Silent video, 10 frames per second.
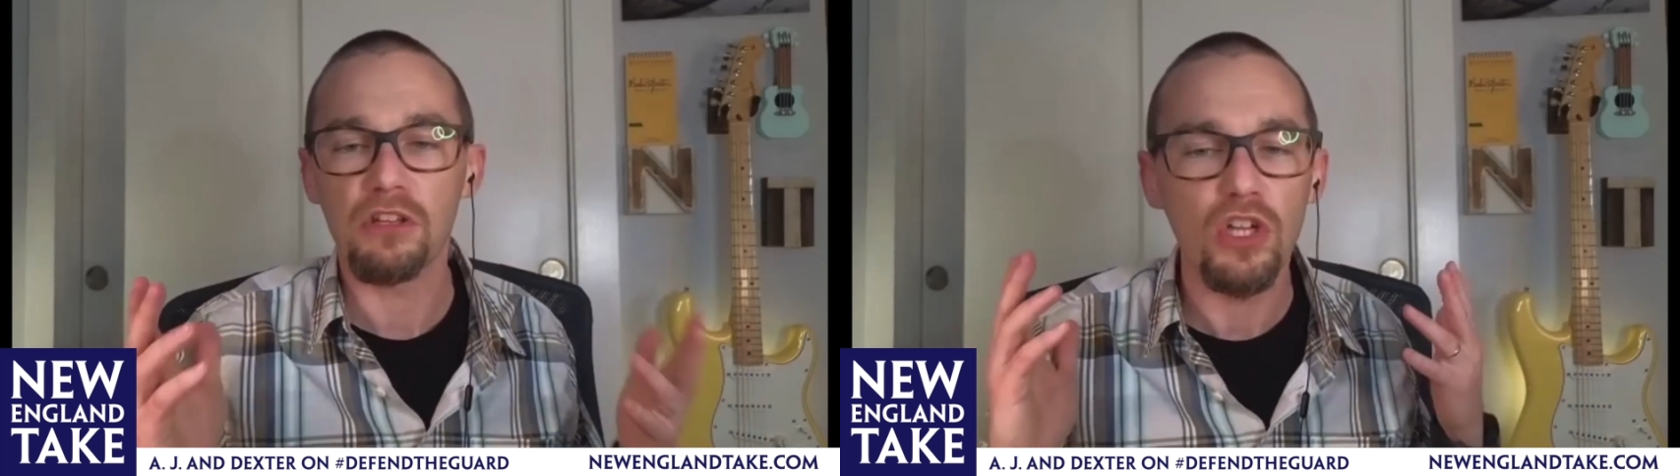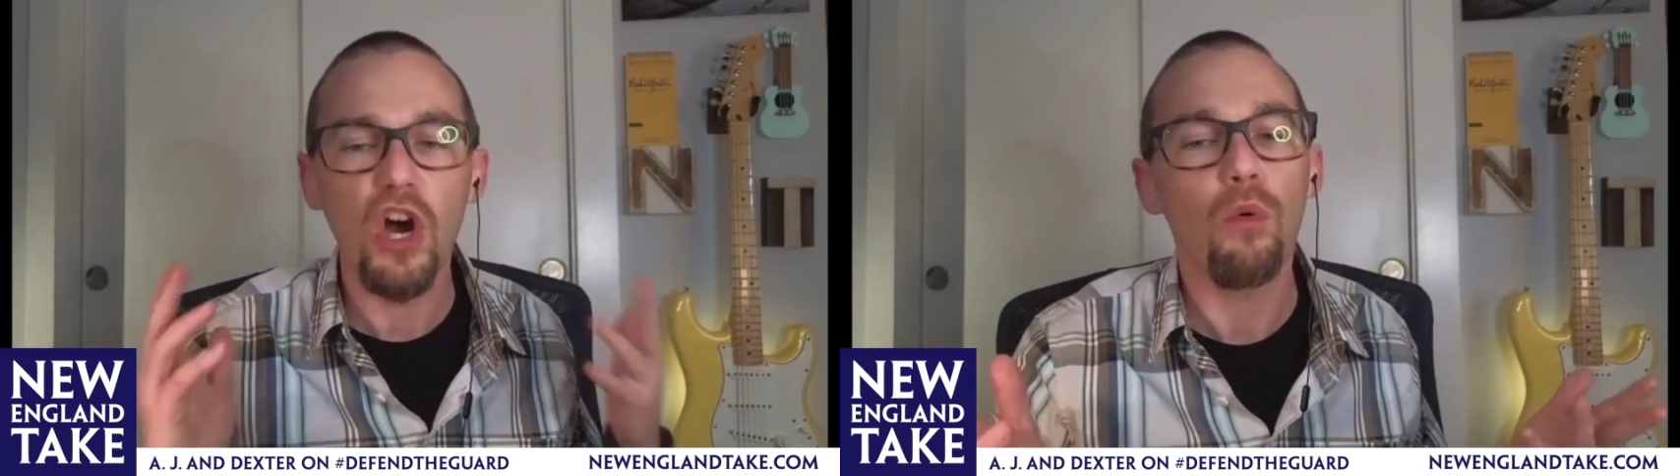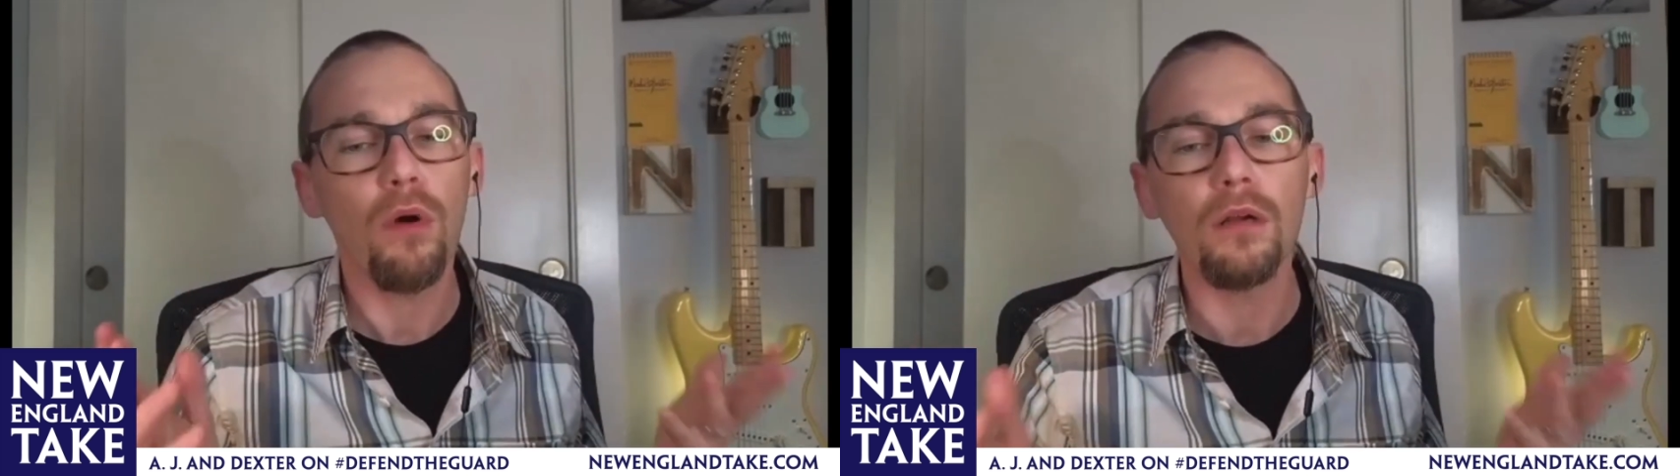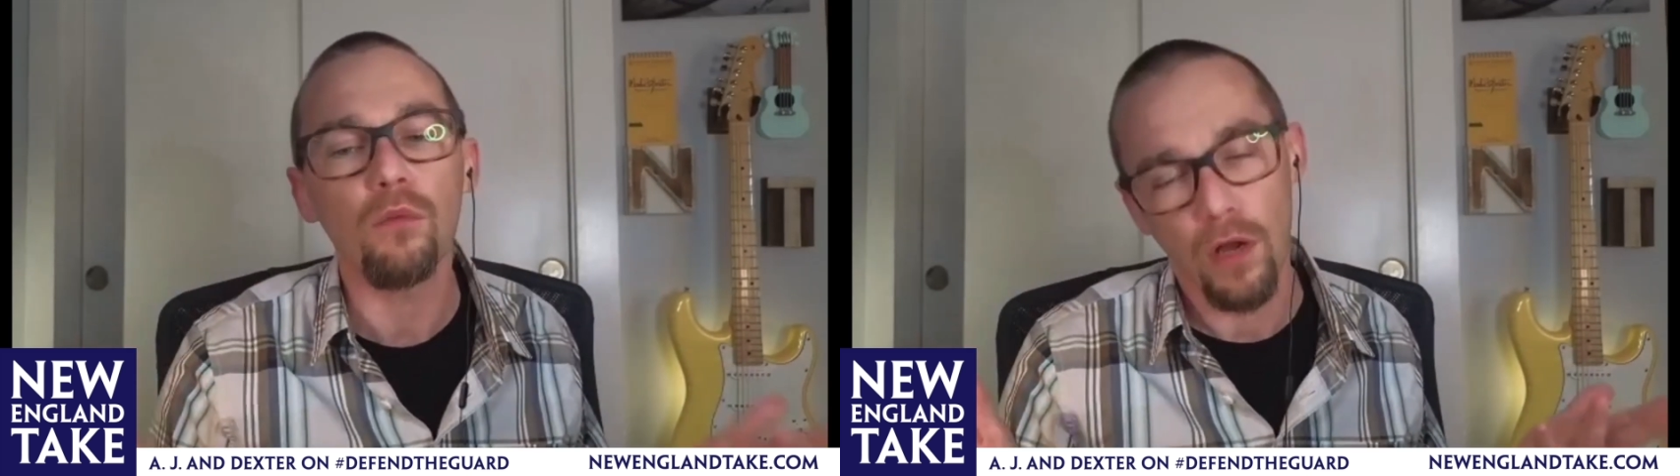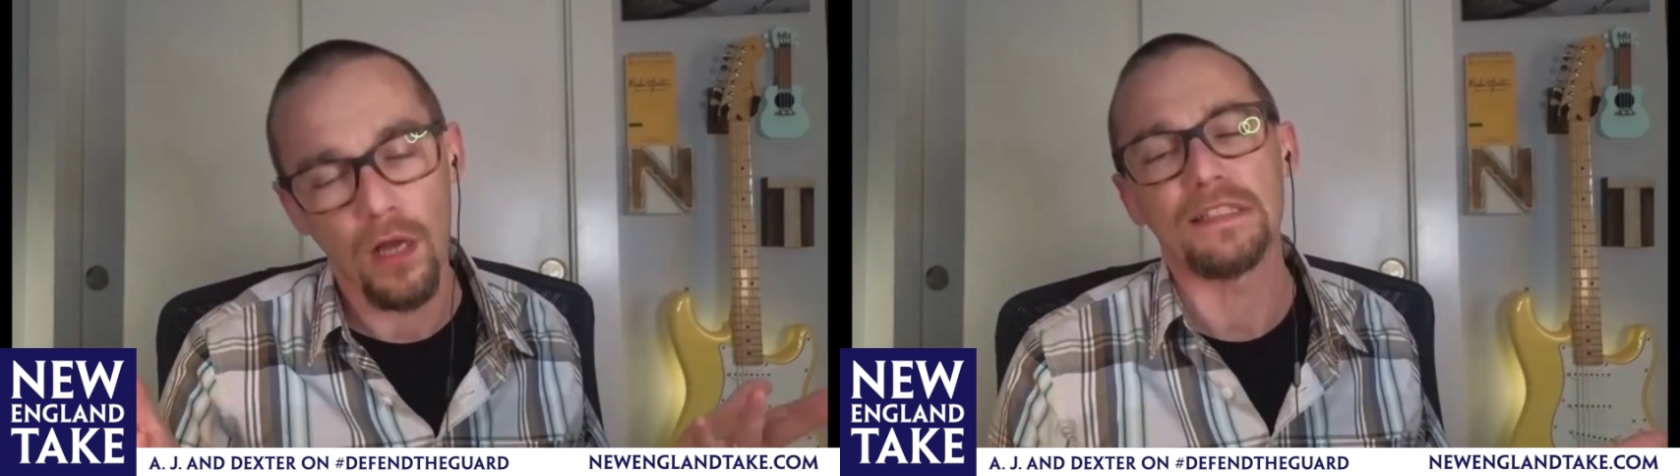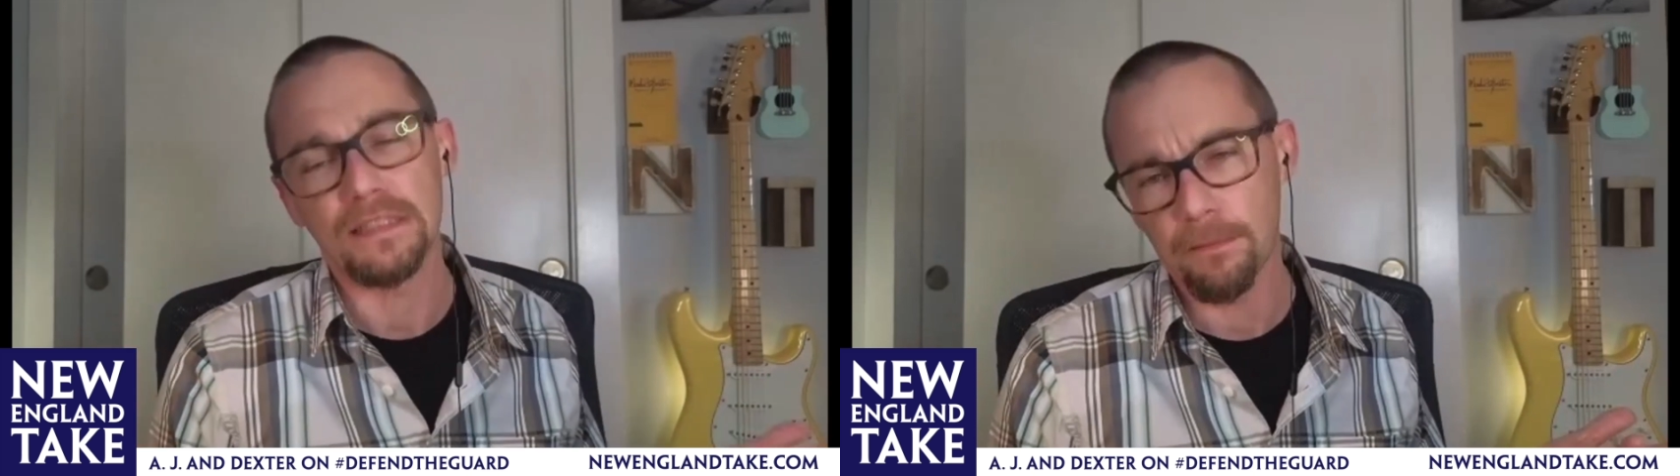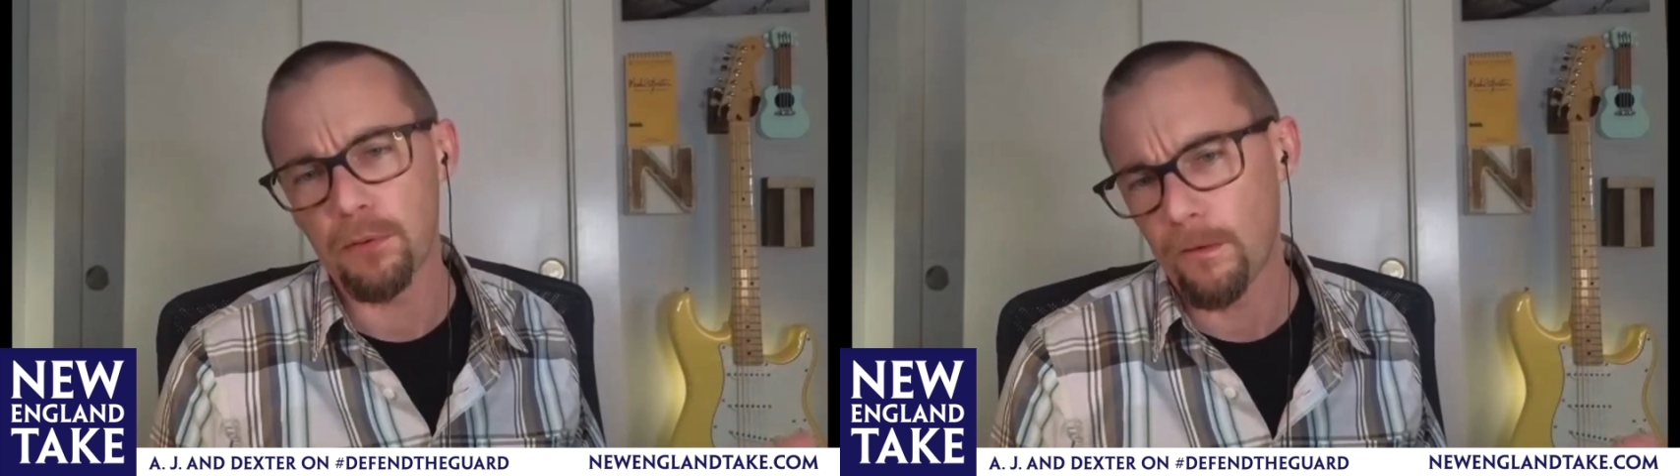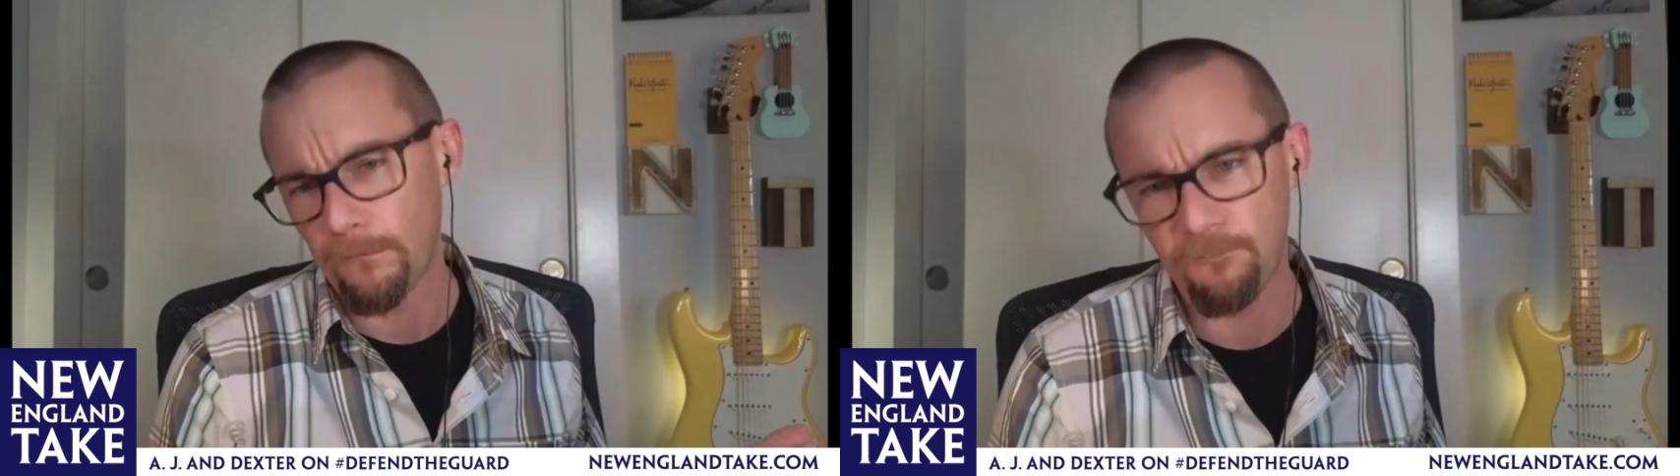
No one wants to pull